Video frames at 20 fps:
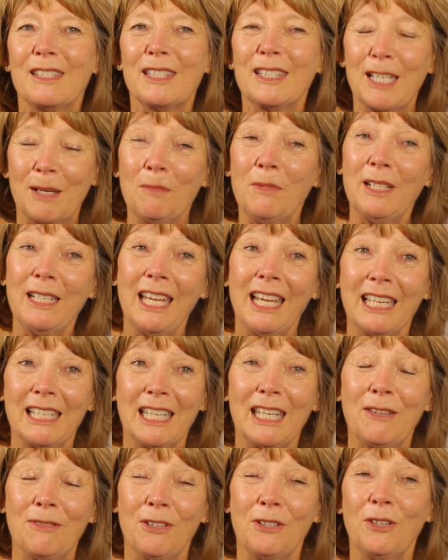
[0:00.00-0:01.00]
Someone
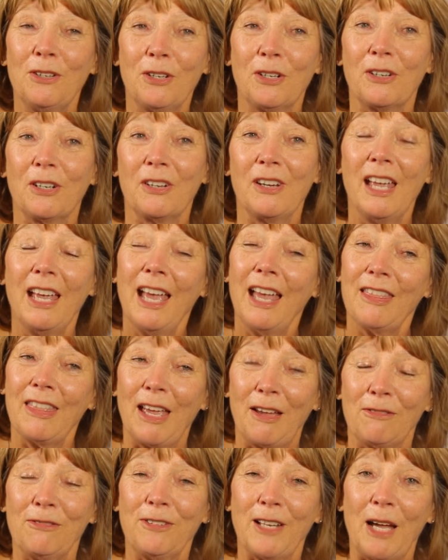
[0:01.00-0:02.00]
had given her
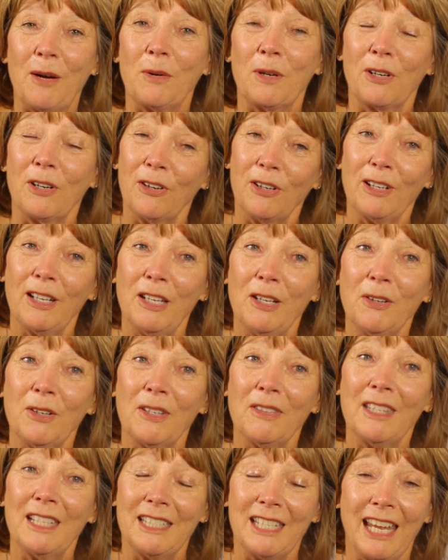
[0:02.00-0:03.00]
that flower earlier
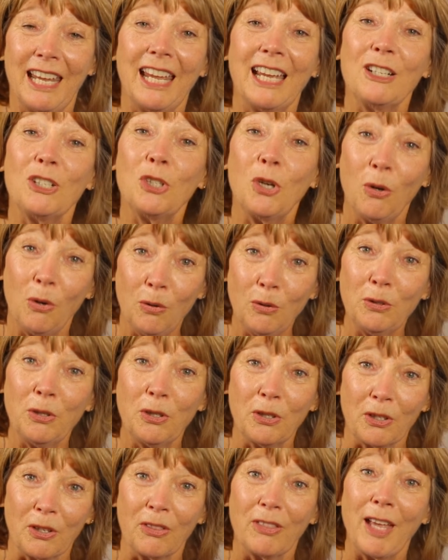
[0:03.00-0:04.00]
in the day and told
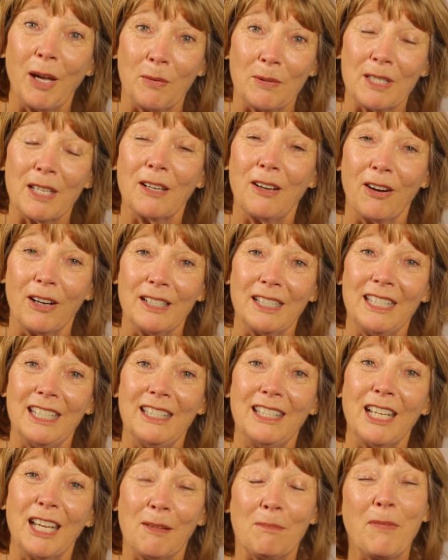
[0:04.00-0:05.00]
her that was a gardenia,